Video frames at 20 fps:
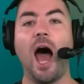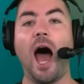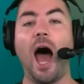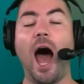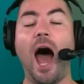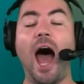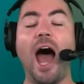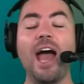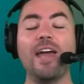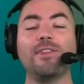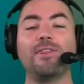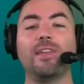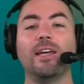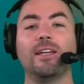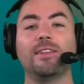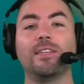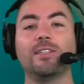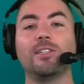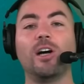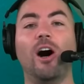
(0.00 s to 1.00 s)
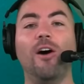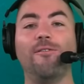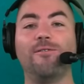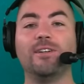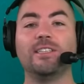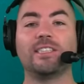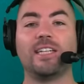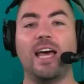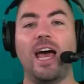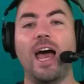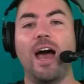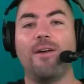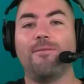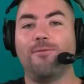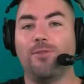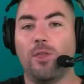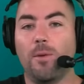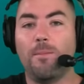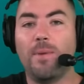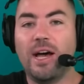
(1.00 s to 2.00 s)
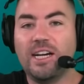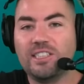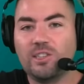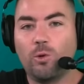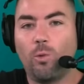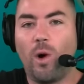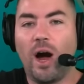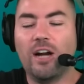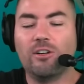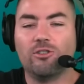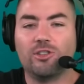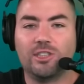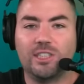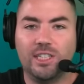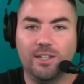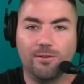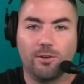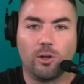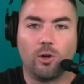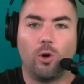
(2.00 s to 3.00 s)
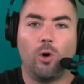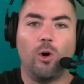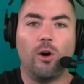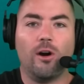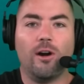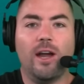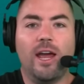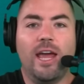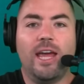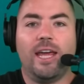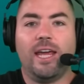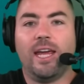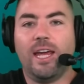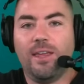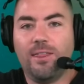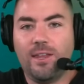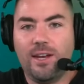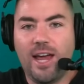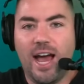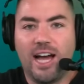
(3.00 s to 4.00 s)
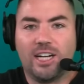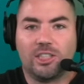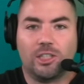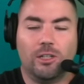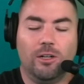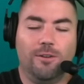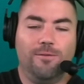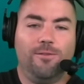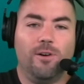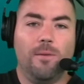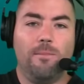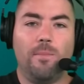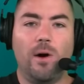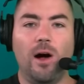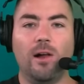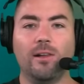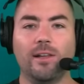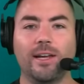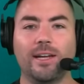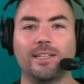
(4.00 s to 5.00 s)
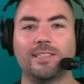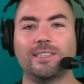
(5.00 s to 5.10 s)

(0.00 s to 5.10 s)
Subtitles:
I think the Dolphins have the best wide receiver core in the National Football League.